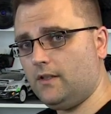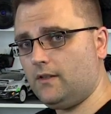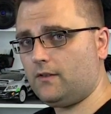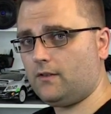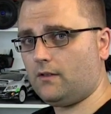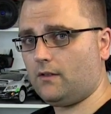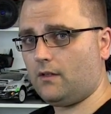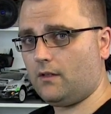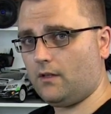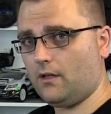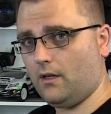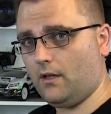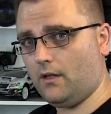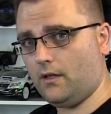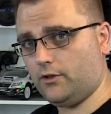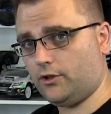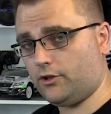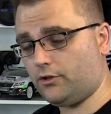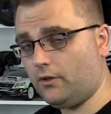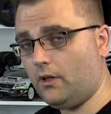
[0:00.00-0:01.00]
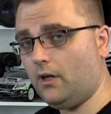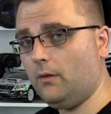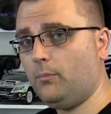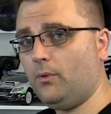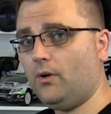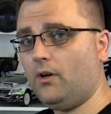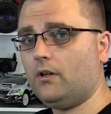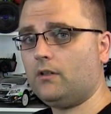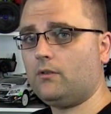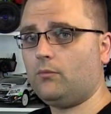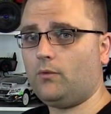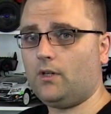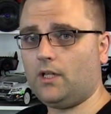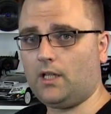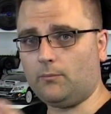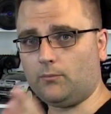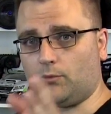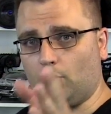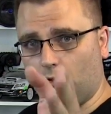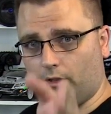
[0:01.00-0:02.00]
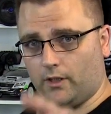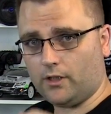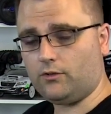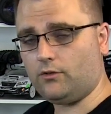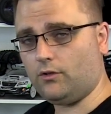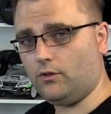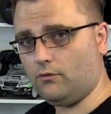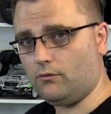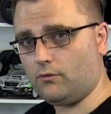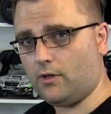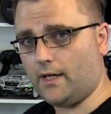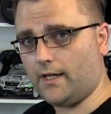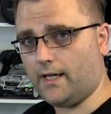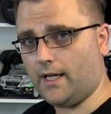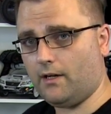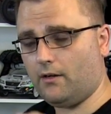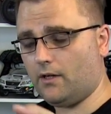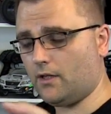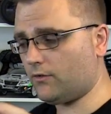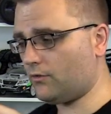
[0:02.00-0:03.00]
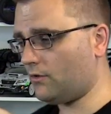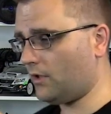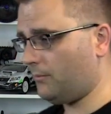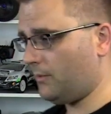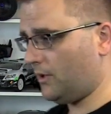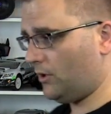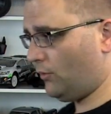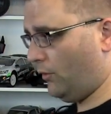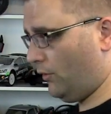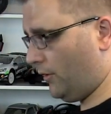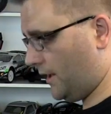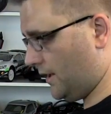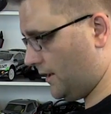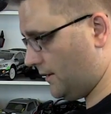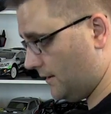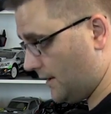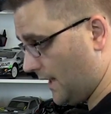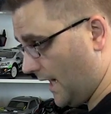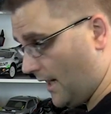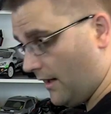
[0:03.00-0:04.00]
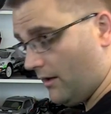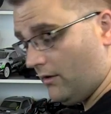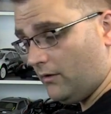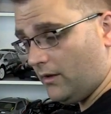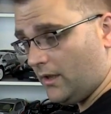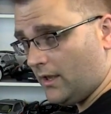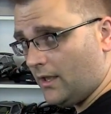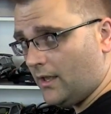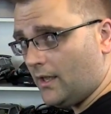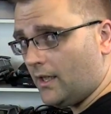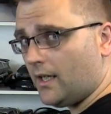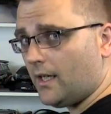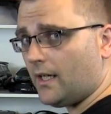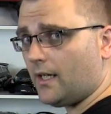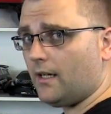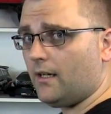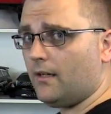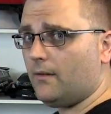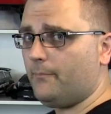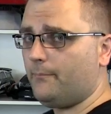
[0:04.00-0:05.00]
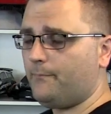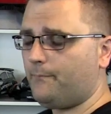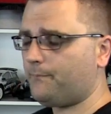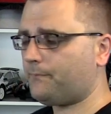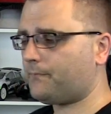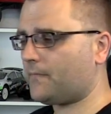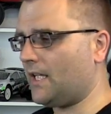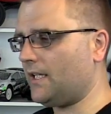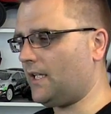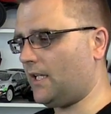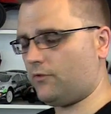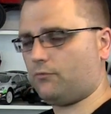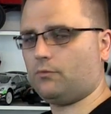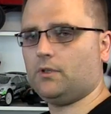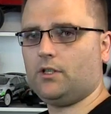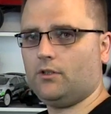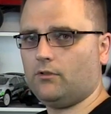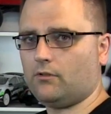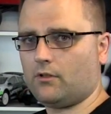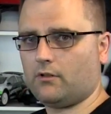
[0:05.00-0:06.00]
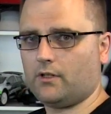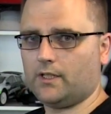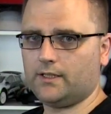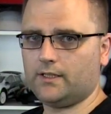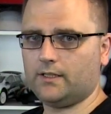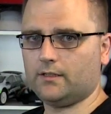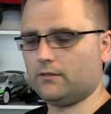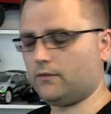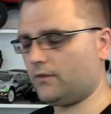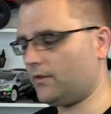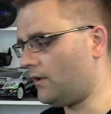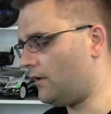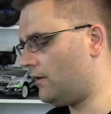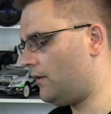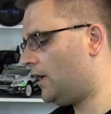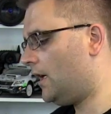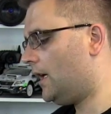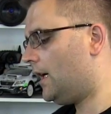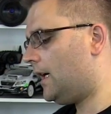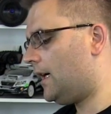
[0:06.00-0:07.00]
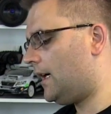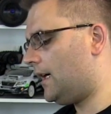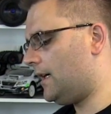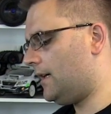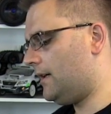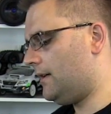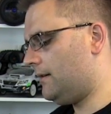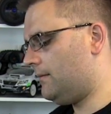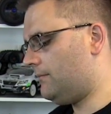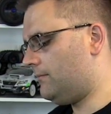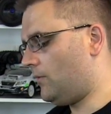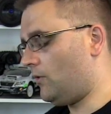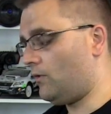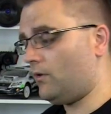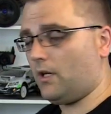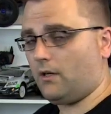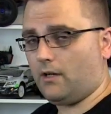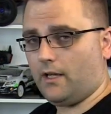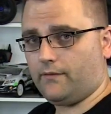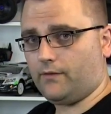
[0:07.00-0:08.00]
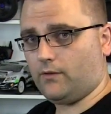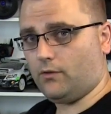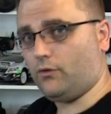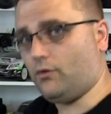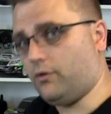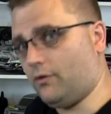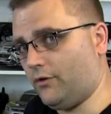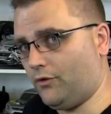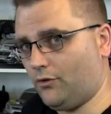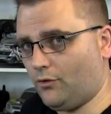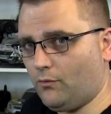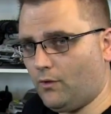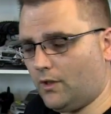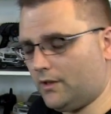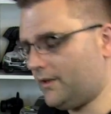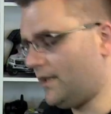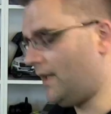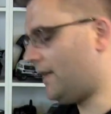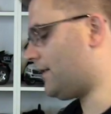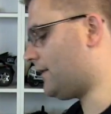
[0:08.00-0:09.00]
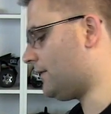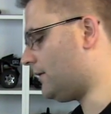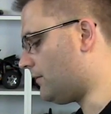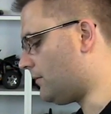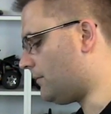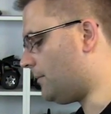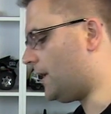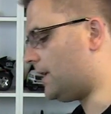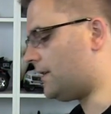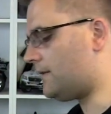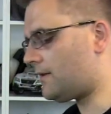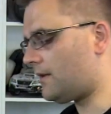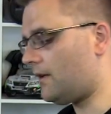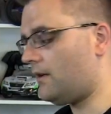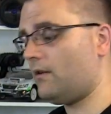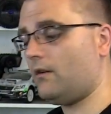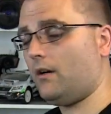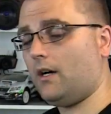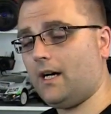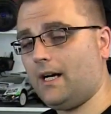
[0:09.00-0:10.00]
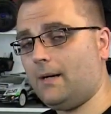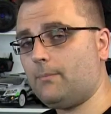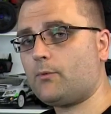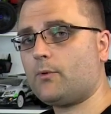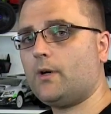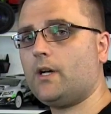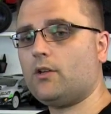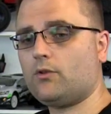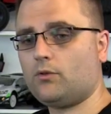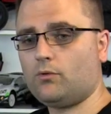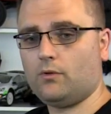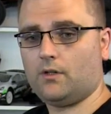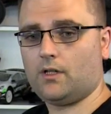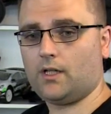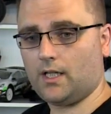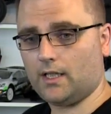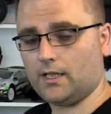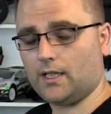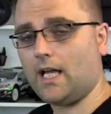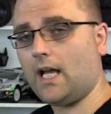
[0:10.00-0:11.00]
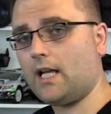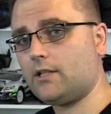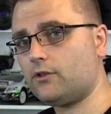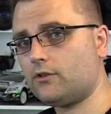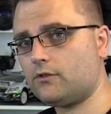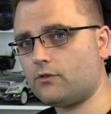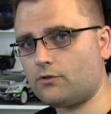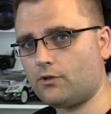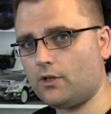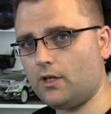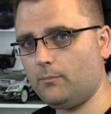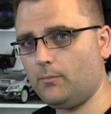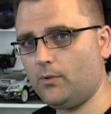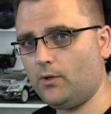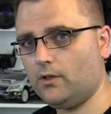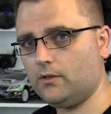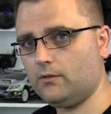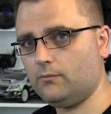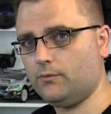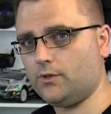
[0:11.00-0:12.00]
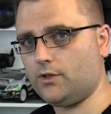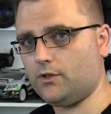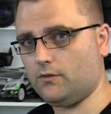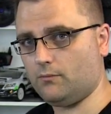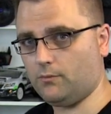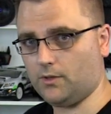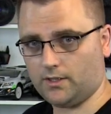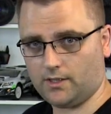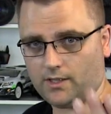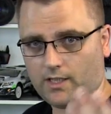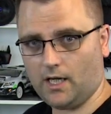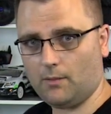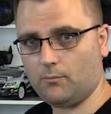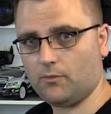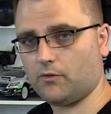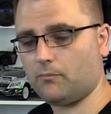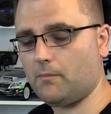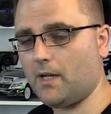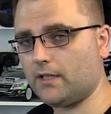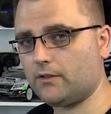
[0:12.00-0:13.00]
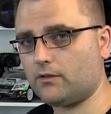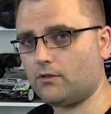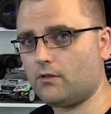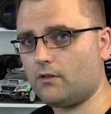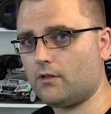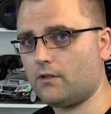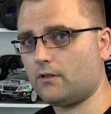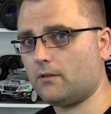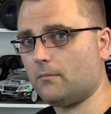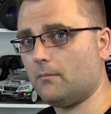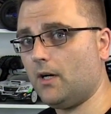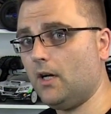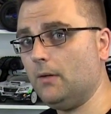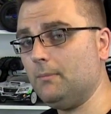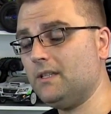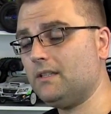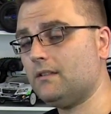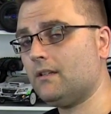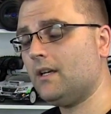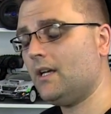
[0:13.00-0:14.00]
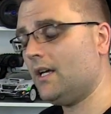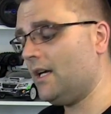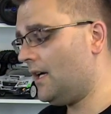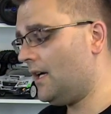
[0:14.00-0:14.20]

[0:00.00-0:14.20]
this uh, tripod while I'm talking to you right now, I'd sort of be talking down um, and that's really not ideal. So, um, or I'll have to sort of squat down a little bit. So I upgraded to a, a larger tripod, which is what the camera is mounted on at the moment.